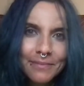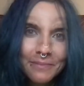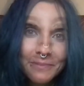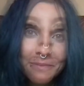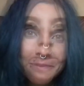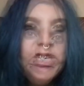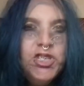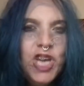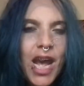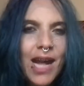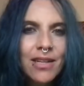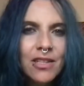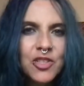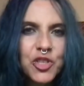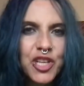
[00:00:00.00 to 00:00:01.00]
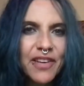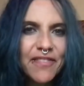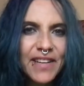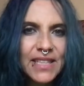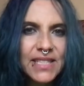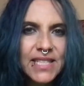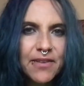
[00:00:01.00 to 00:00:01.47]
In my childhood, I
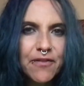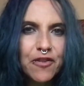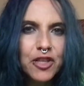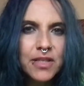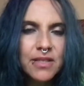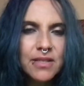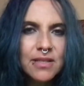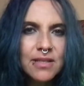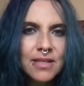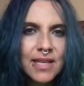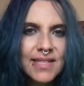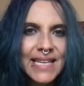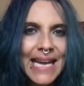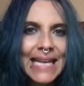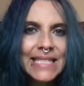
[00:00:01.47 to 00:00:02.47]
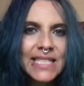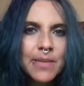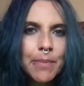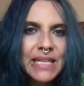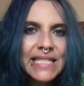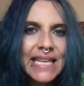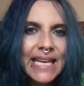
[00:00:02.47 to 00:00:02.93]
felt different. And as I entered
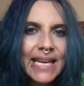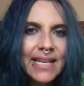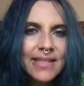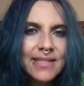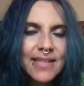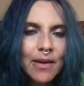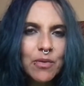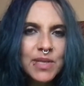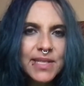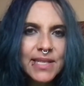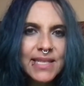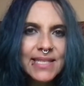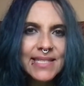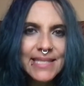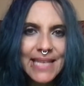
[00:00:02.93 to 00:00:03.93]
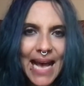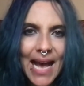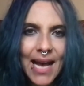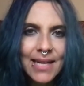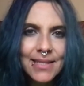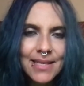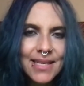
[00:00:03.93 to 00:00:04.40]
my teens, I was in a
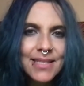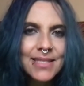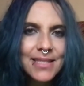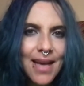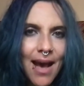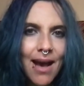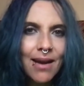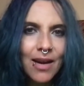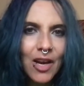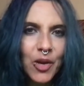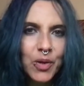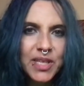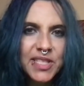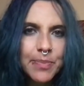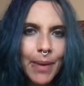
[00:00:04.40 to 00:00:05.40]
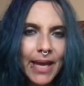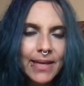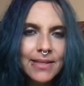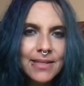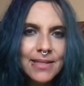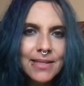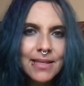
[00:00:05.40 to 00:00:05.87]
sad and dark, lonely
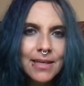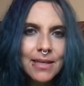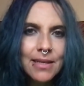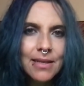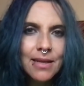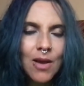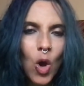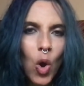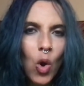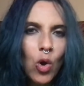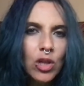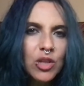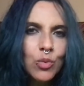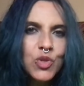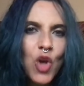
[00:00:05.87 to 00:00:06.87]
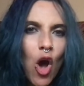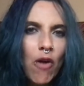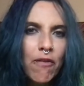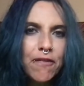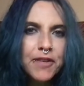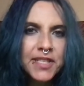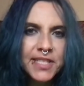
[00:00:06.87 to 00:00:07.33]
space. All that was
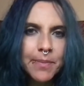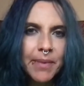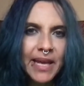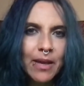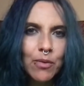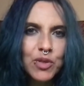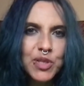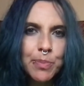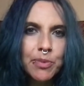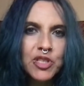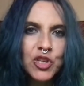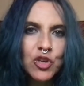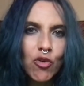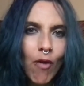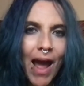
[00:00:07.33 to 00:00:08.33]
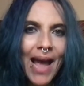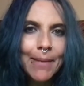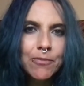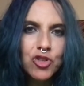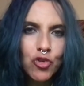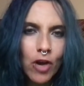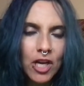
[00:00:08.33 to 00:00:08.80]
offered to me was
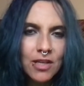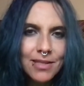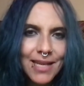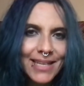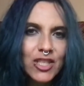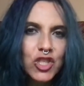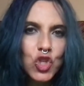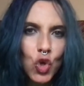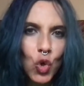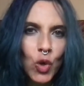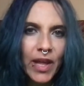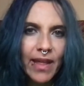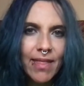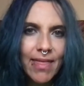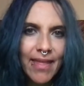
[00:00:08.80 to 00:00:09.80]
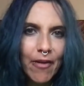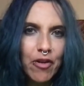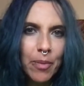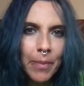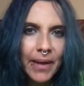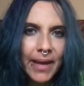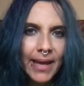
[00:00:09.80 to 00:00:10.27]
prescribed drugs and talking
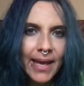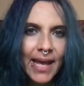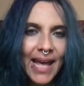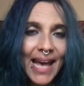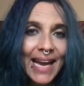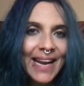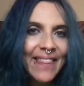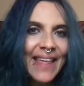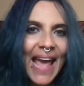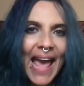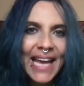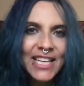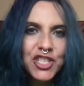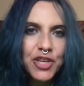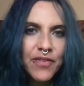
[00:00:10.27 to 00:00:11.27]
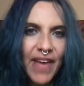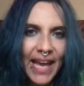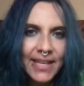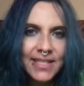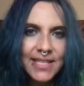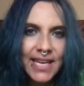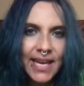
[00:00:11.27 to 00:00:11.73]
therapy, and at the age of
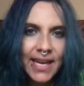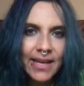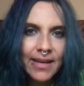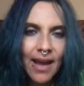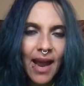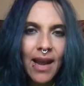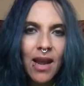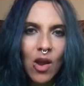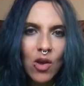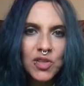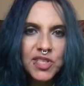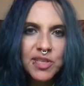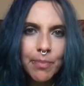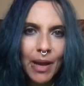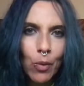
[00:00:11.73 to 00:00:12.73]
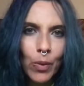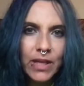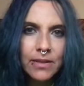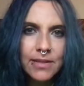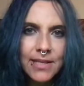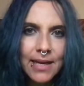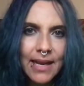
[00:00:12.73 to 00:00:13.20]
18, I lost my
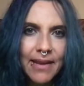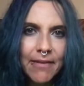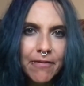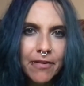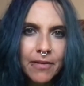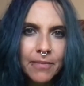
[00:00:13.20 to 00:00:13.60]
will to live.